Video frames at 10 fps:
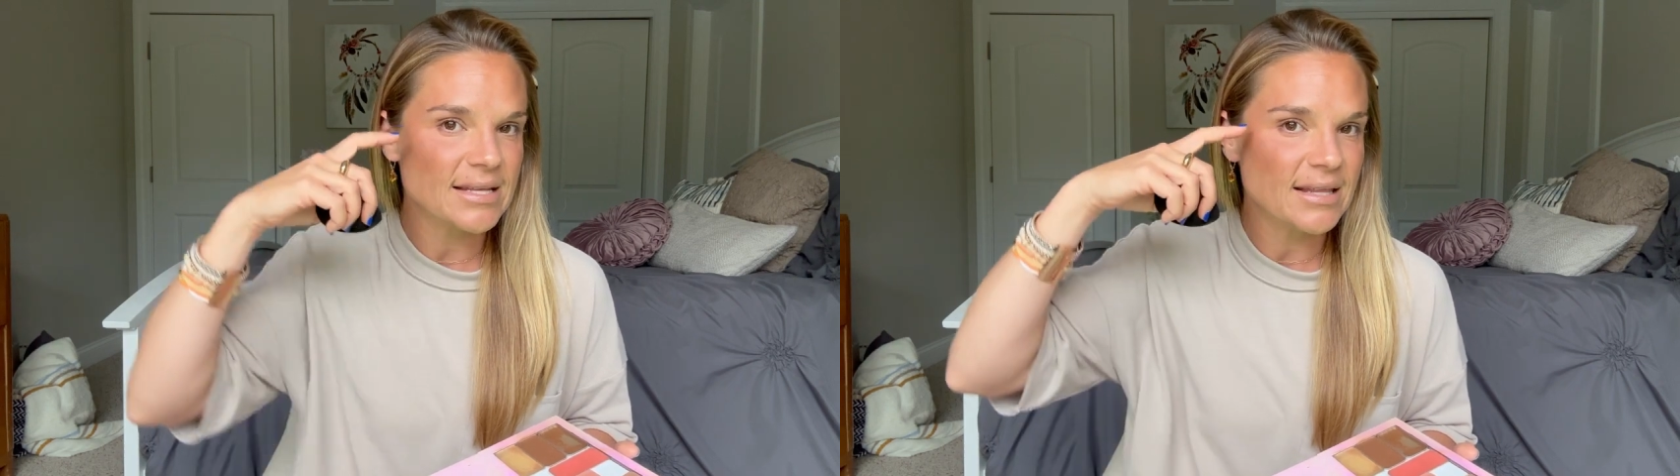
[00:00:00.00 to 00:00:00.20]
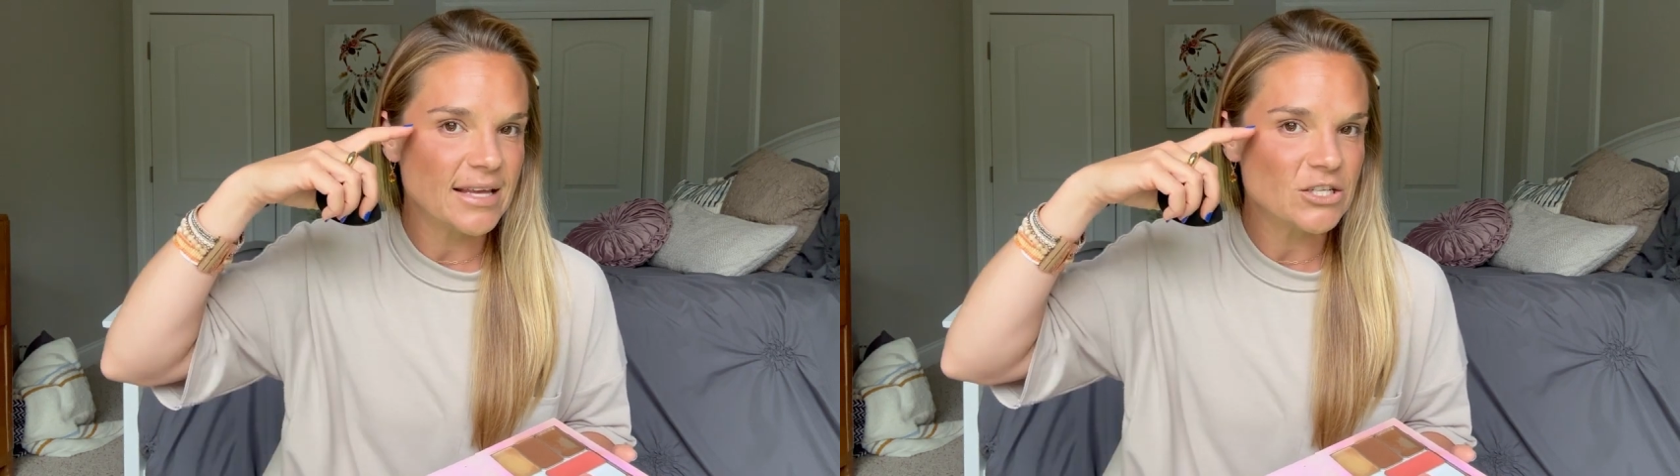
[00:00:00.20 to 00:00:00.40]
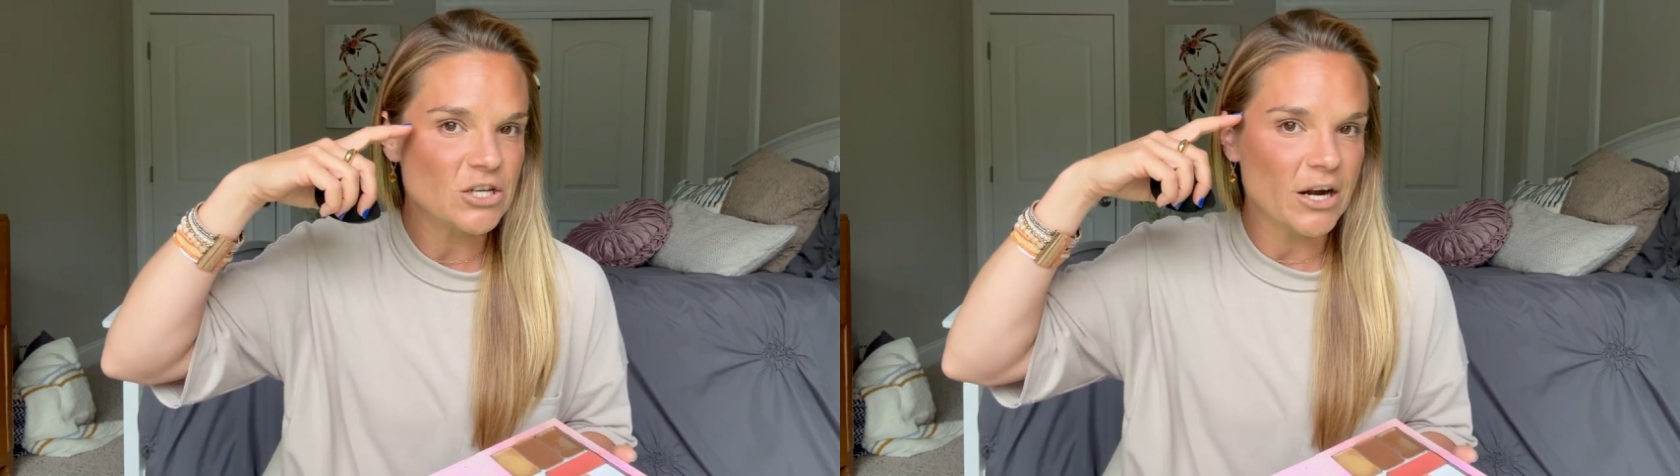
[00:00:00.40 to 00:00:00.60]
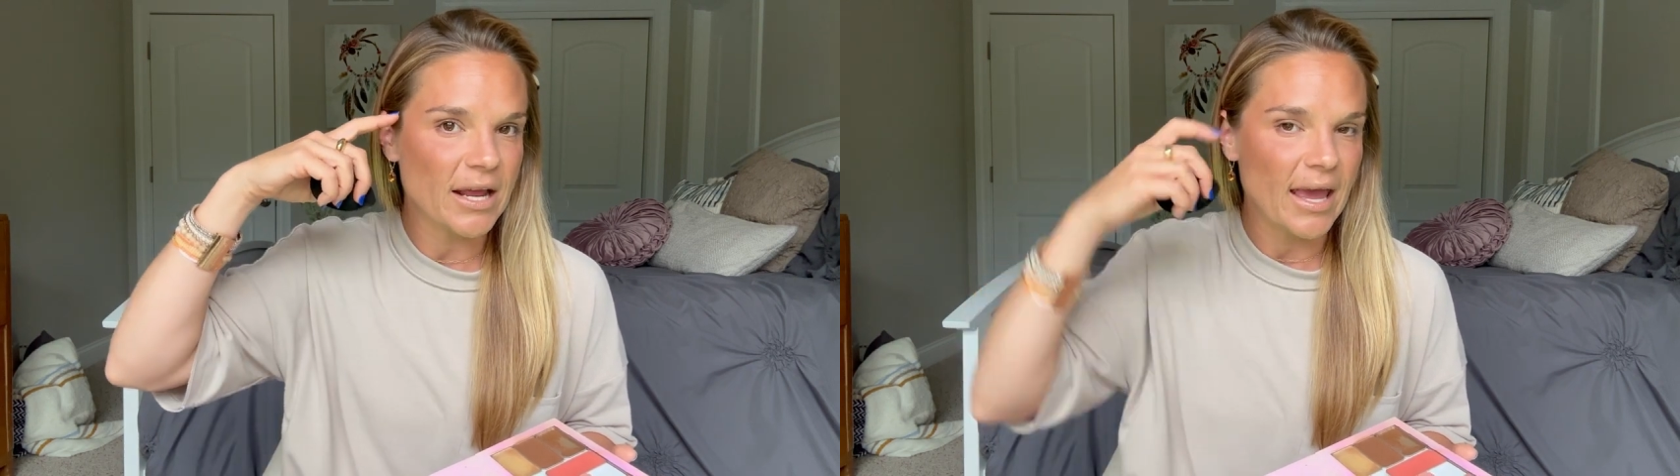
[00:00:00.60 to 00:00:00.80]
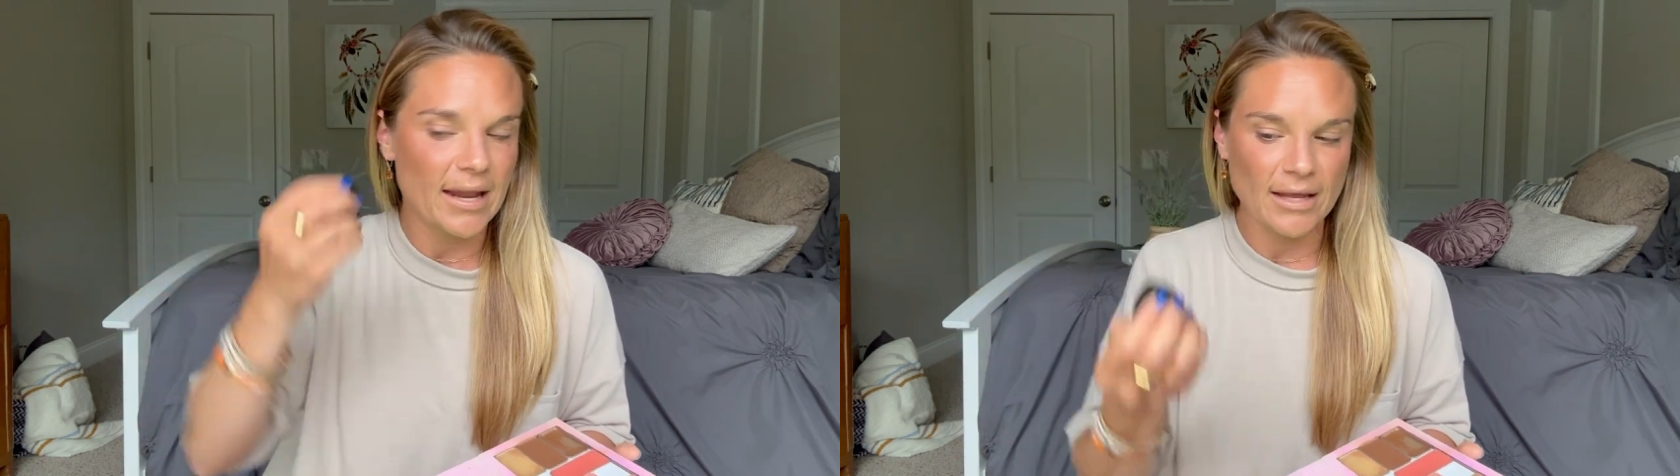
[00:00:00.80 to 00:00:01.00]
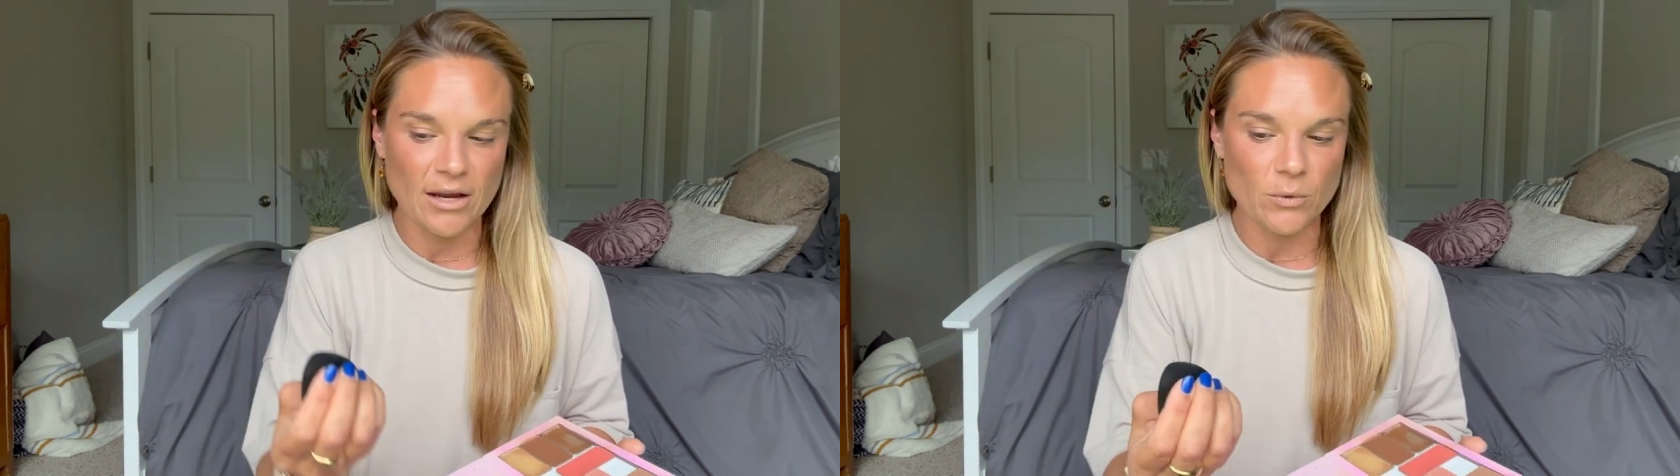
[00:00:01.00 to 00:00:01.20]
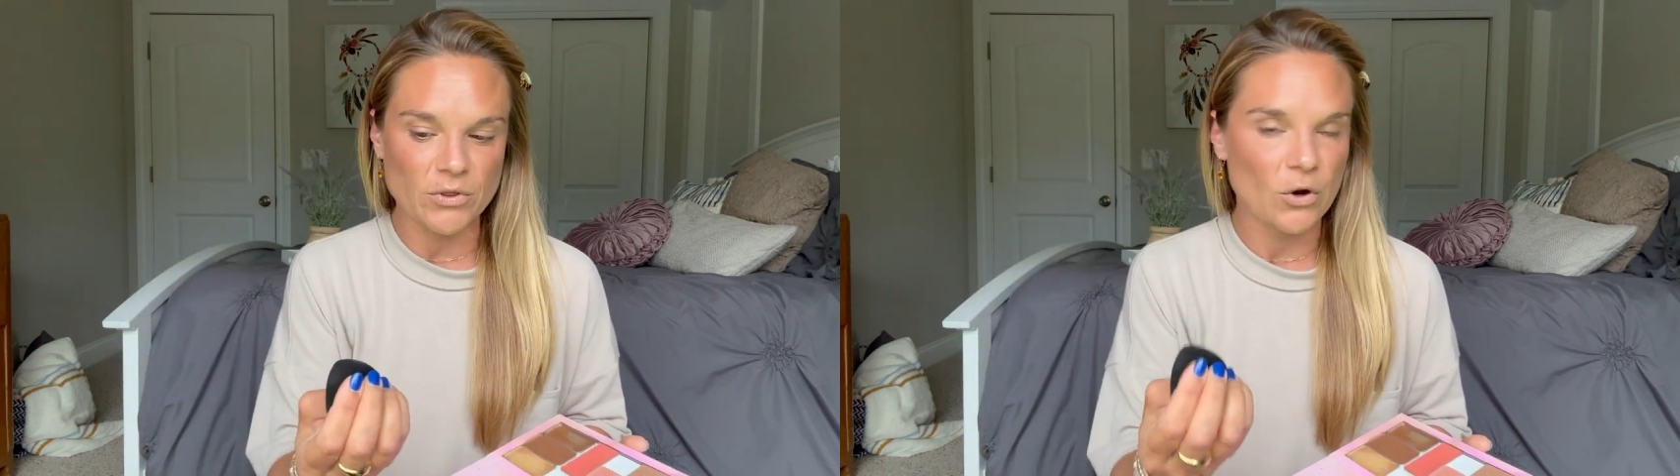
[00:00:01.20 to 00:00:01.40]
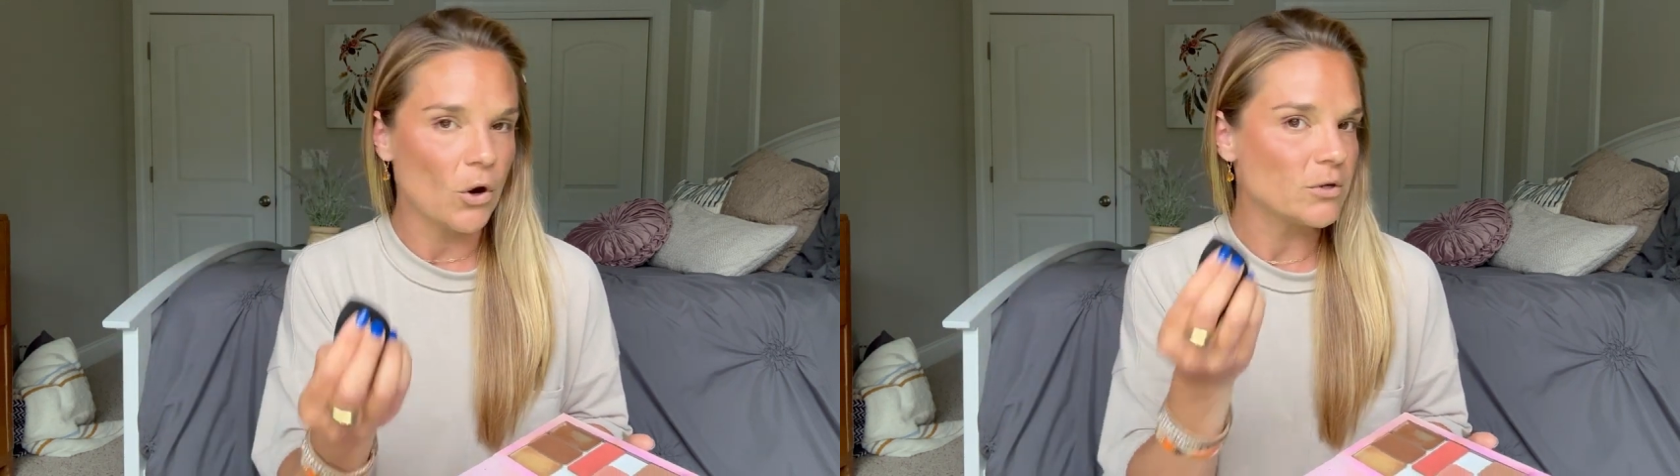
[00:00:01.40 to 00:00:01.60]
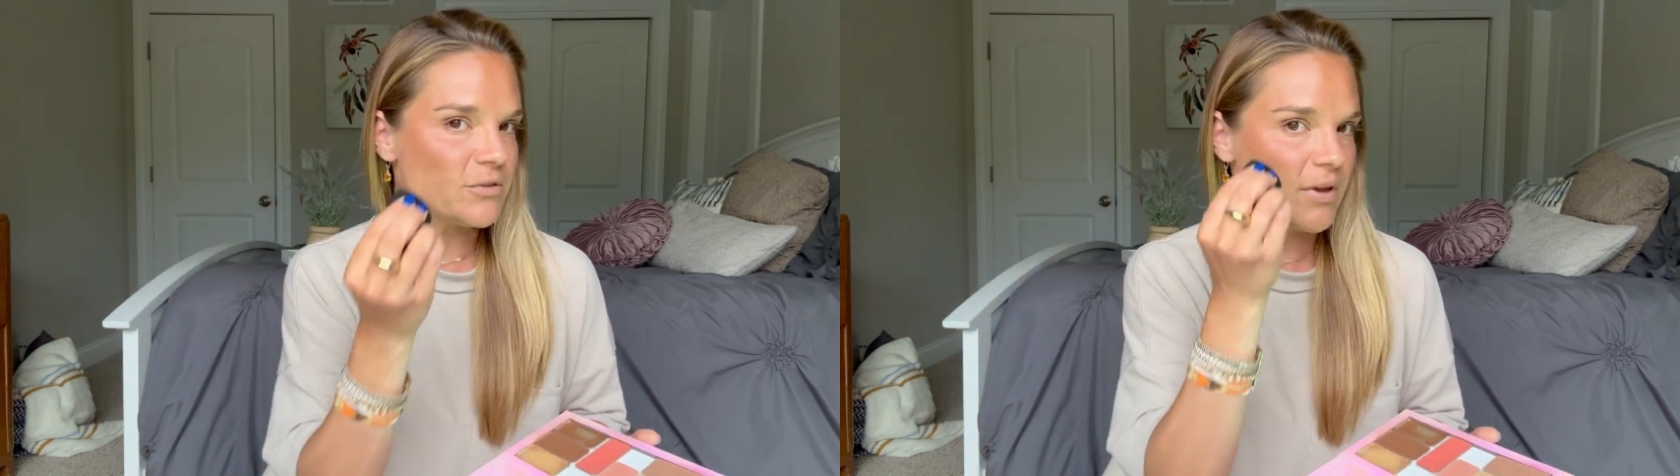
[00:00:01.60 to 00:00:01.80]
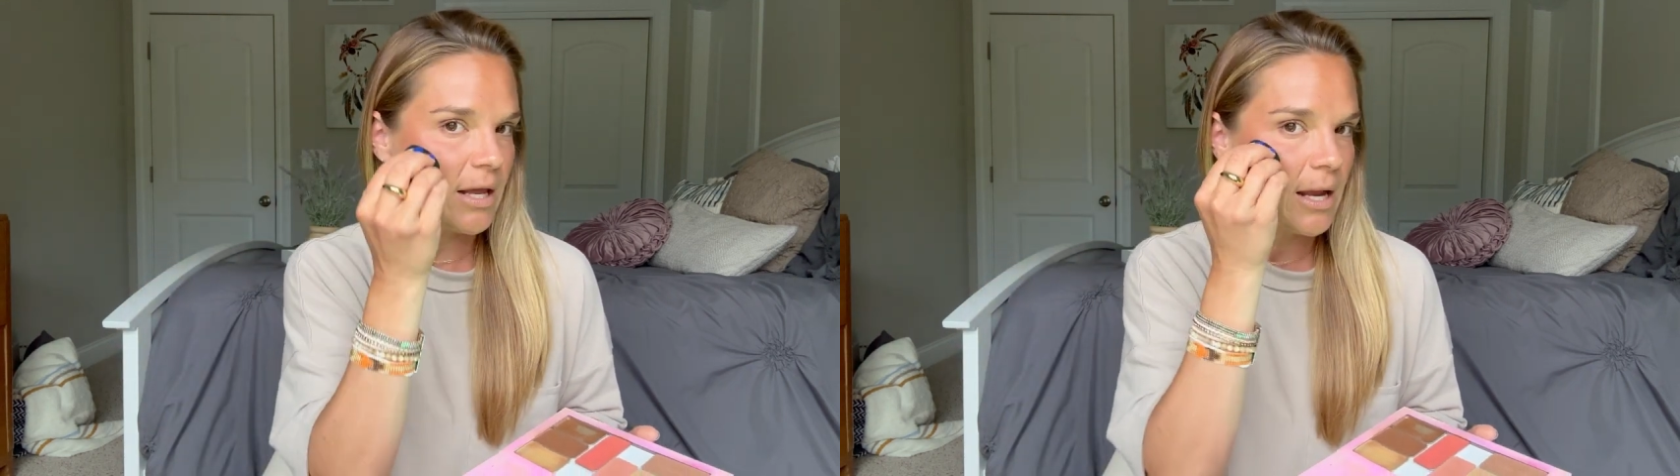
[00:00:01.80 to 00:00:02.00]
and then they start again here with the crow's
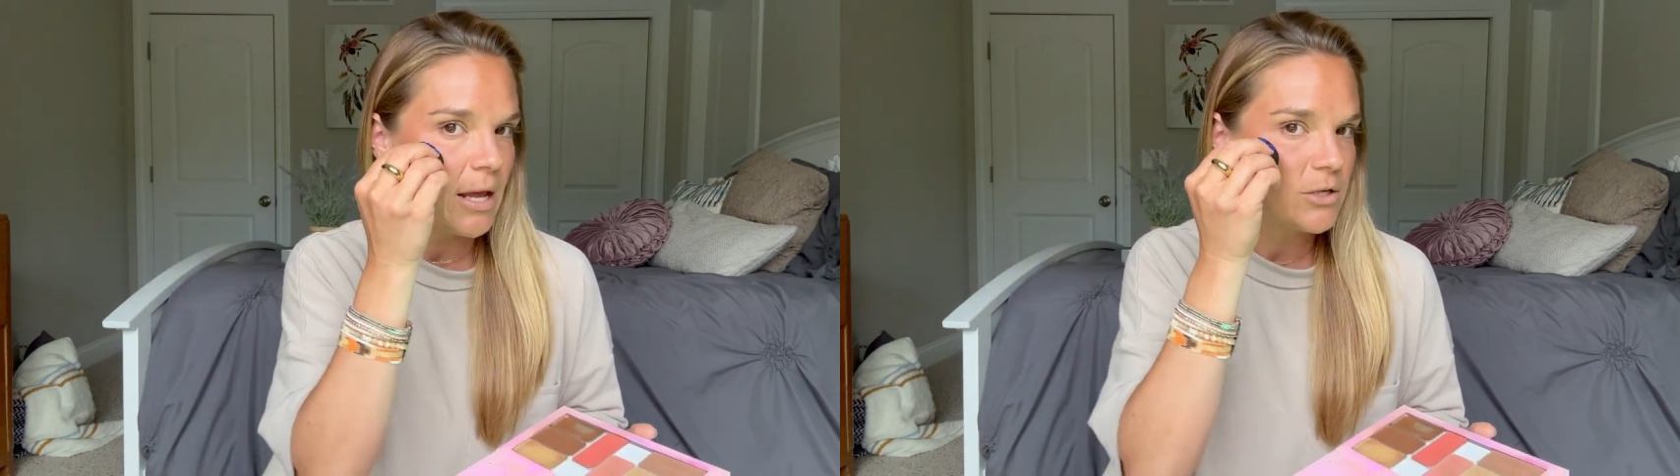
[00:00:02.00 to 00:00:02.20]
feet.